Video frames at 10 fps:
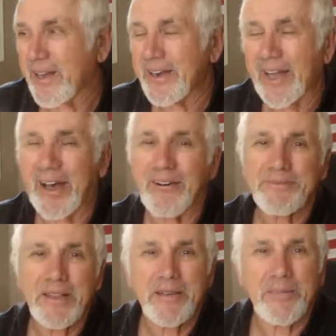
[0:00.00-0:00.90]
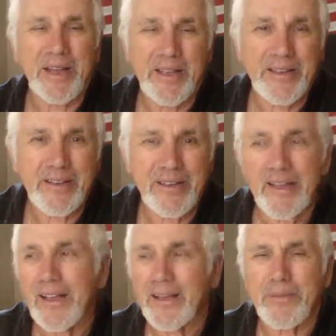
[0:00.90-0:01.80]
Now, Mike,
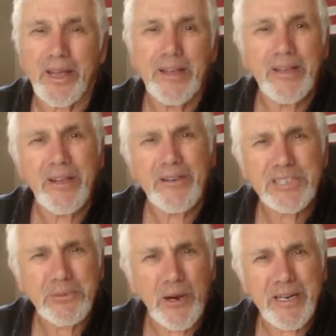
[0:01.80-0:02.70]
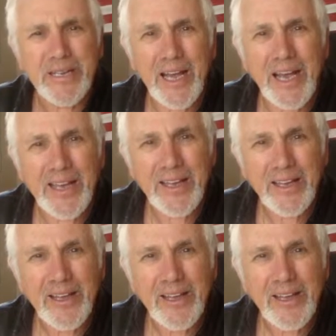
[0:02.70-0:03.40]
come on, you're a smart guy.